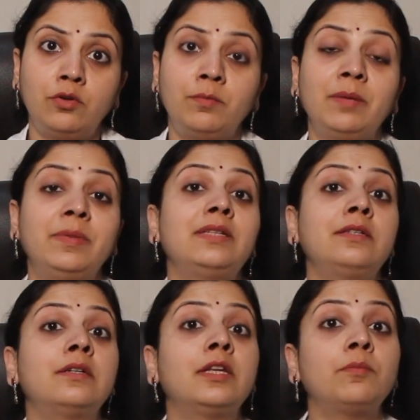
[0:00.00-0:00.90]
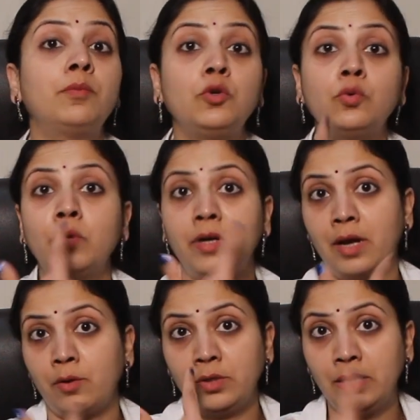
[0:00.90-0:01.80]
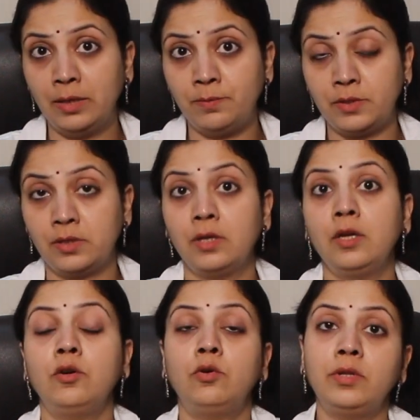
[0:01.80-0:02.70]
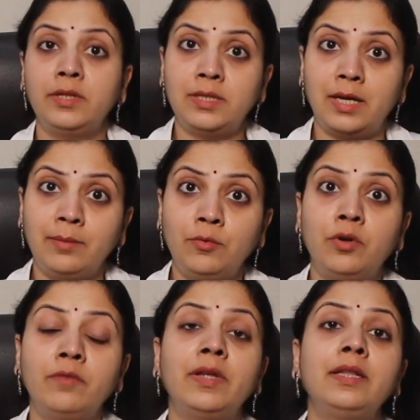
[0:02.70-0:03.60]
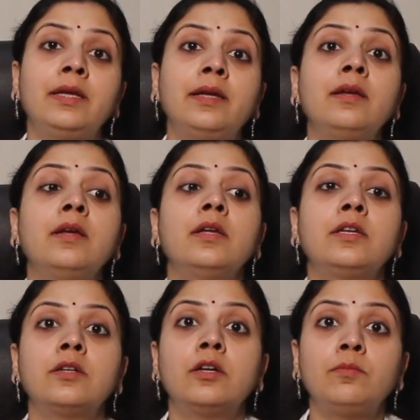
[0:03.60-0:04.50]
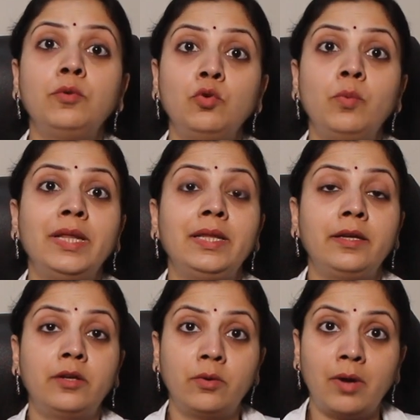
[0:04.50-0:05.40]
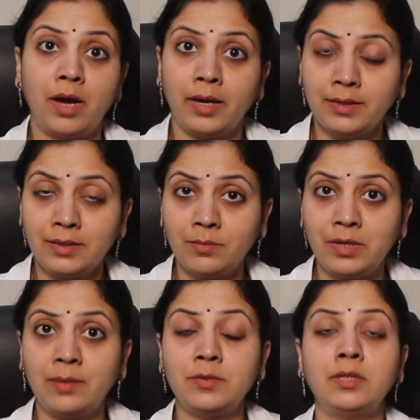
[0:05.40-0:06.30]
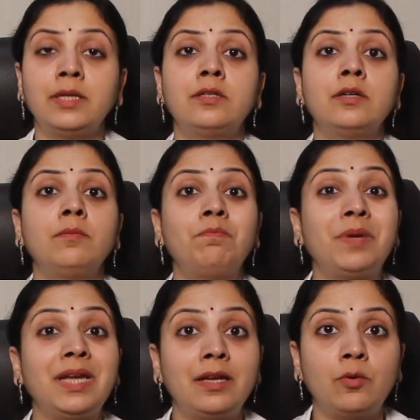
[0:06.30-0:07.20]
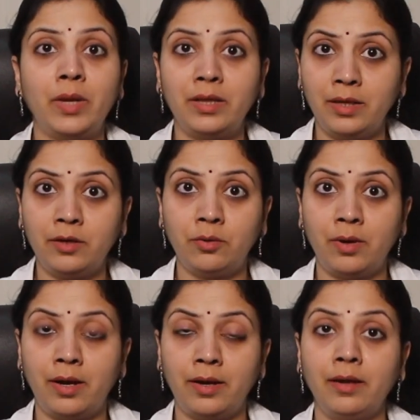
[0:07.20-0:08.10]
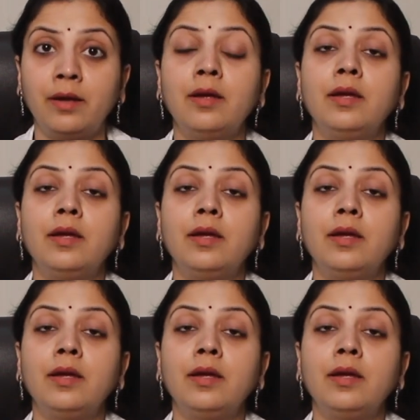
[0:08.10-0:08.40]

or baby is turning blue around the lips all the time, or when they turn blue when they cry, sometimes they turn pale when they cry.